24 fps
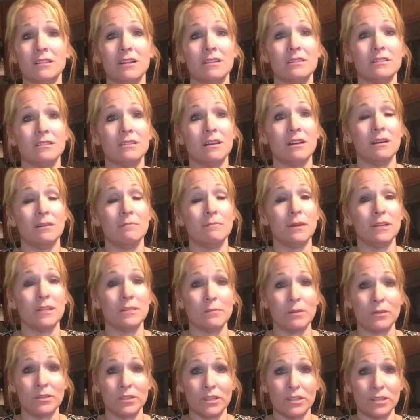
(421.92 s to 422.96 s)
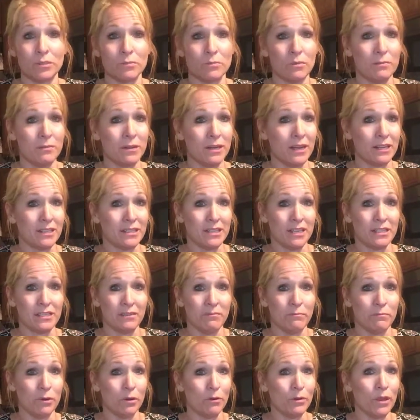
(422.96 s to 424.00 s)
us, especially as women,
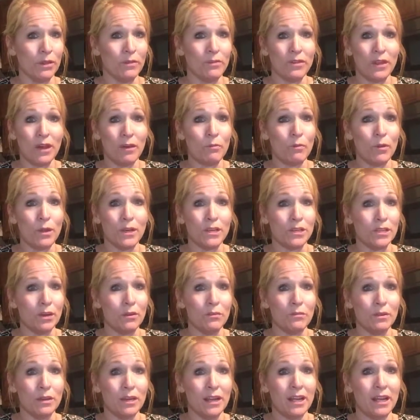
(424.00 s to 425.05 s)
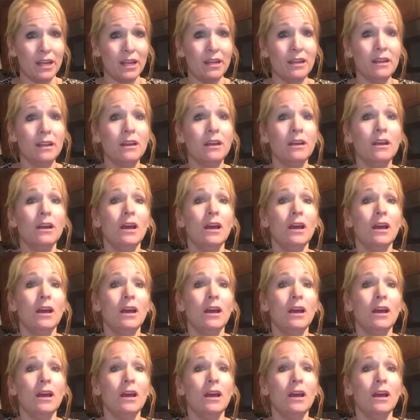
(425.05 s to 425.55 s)
excessive bloating that we don't need.